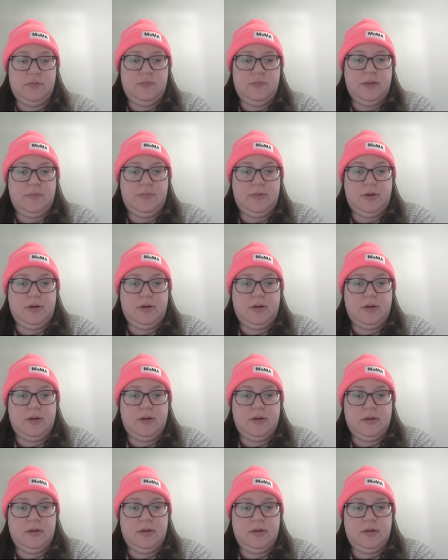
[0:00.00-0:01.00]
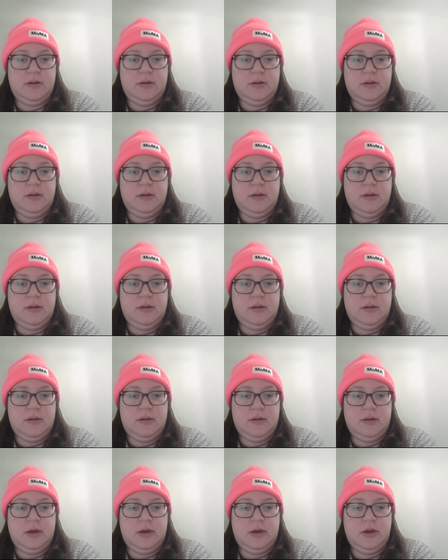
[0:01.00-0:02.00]
people?
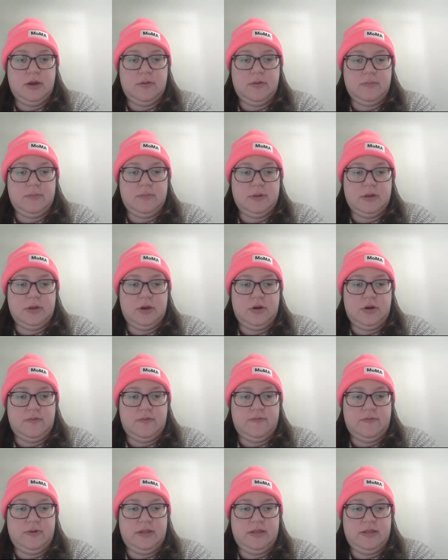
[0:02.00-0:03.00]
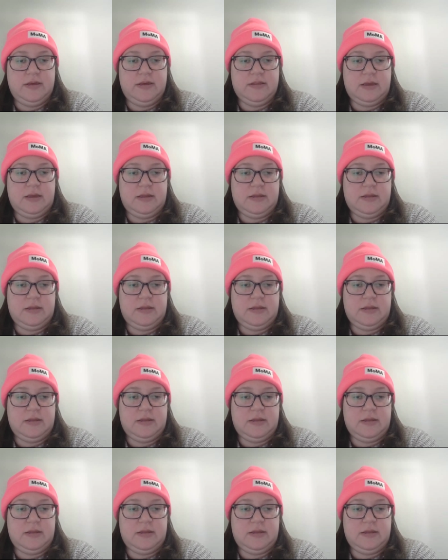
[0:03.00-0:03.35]
Or, if we think